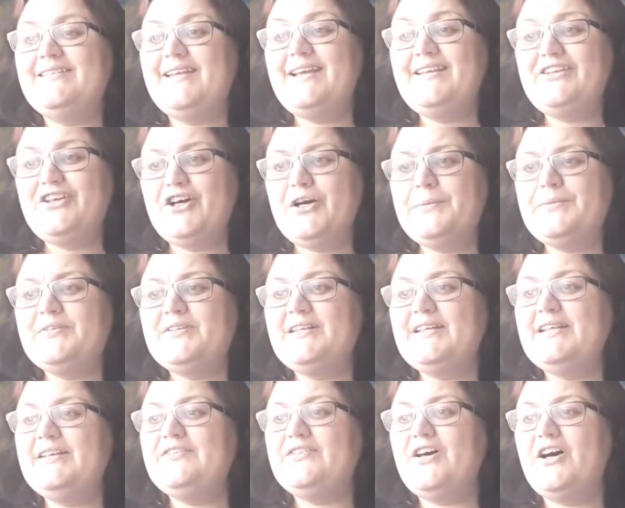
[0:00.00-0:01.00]
Daisy
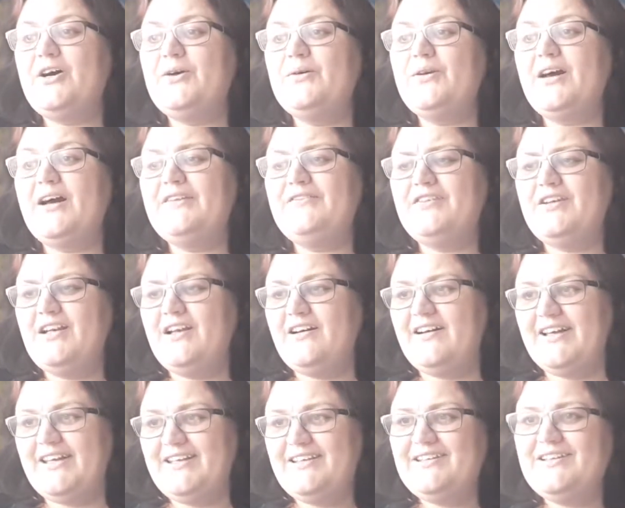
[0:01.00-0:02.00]
Hobson lives her whole life
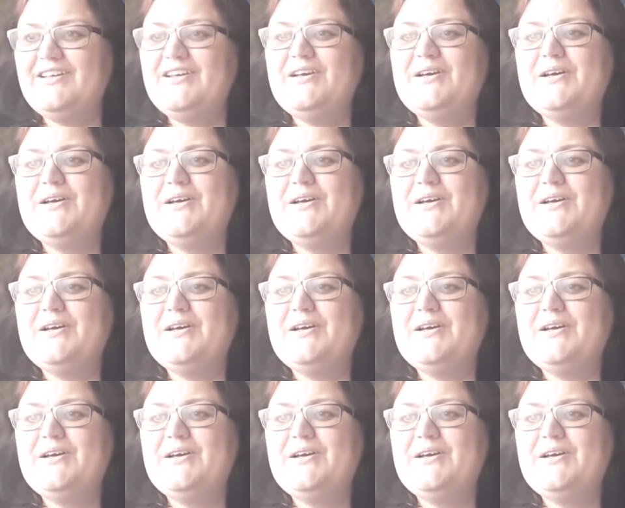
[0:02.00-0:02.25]
online,